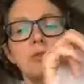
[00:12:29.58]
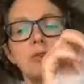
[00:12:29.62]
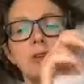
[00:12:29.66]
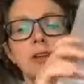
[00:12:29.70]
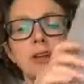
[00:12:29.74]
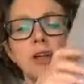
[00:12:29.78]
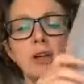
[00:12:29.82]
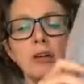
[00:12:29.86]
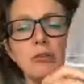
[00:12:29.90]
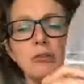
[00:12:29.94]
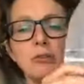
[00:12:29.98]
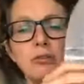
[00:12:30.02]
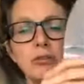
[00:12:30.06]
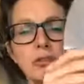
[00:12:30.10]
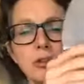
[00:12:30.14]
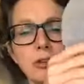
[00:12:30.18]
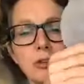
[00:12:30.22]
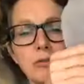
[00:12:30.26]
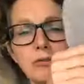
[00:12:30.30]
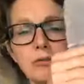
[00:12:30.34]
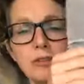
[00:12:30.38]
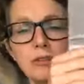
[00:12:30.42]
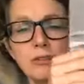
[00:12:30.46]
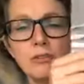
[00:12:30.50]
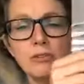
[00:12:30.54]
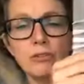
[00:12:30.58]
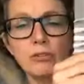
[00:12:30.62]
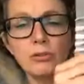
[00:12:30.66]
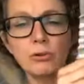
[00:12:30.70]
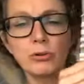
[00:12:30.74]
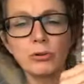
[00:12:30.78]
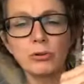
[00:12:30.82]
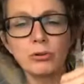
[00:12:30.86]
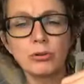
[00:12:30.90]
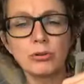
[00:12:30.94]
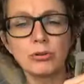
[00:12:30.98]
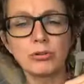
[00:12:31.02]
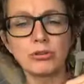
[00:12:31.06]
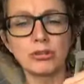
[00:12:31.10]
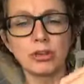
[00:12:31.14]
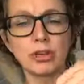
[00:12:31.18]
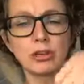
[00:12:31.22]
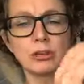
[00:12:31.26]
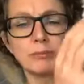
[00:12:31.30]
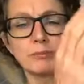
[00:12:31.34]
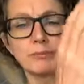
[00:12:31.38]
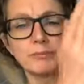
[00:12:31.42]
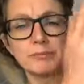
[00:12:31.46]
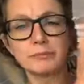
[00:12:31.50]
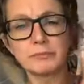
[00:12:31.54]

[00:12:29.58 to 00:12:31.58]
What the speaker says: the notion of distortion,